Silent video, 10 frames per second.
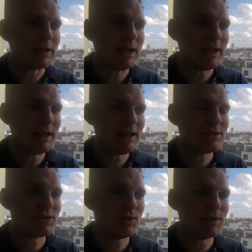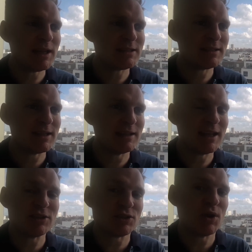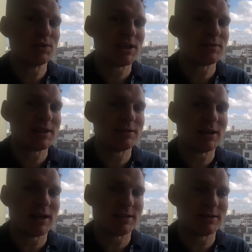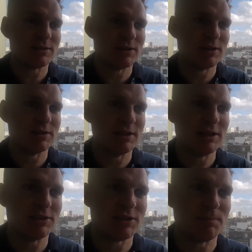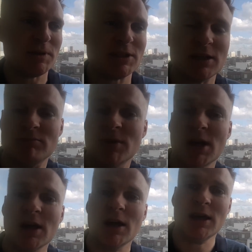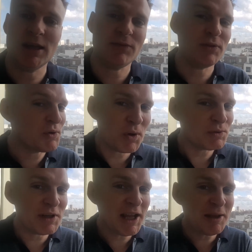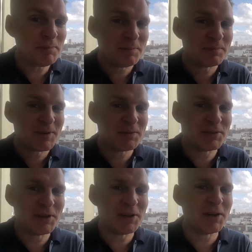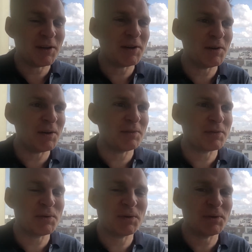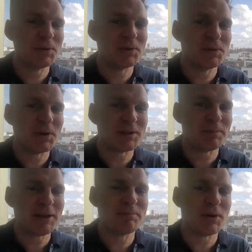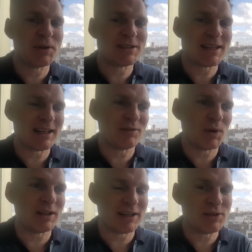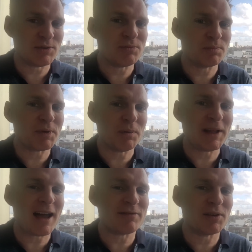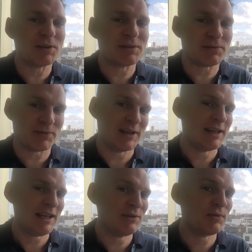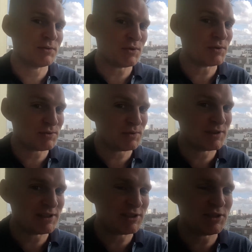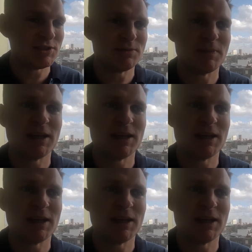and, so that's that, that shows how centralized the, the leadership is. And if you know the name of the uh, uh of who who are the big boys, then well they probably have a lot of influence also on the decision